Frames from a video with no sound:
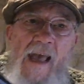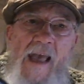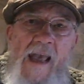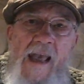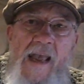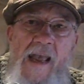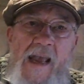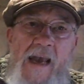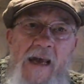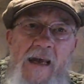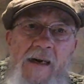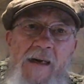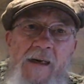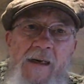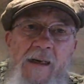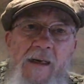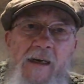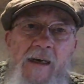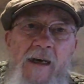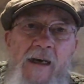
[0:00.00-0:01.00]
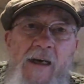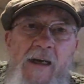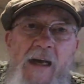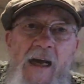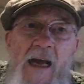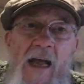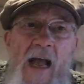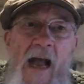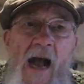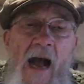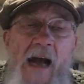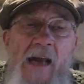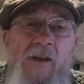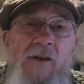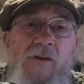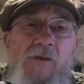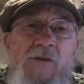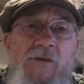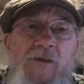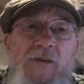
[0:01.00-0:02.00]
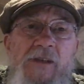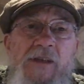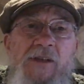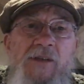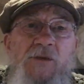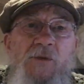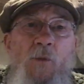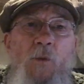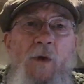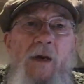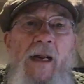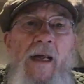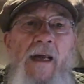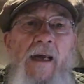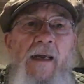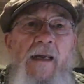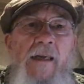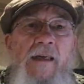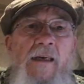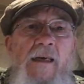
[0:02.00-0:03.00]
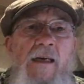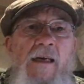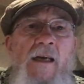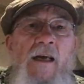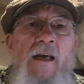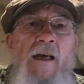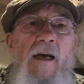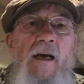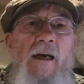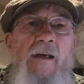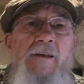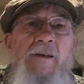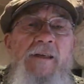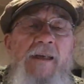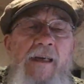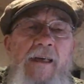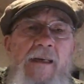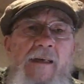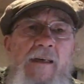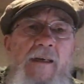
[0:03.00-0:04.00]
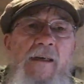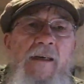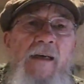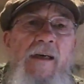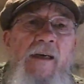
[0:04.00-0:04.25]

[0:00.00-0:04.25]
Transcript: And I use this when I take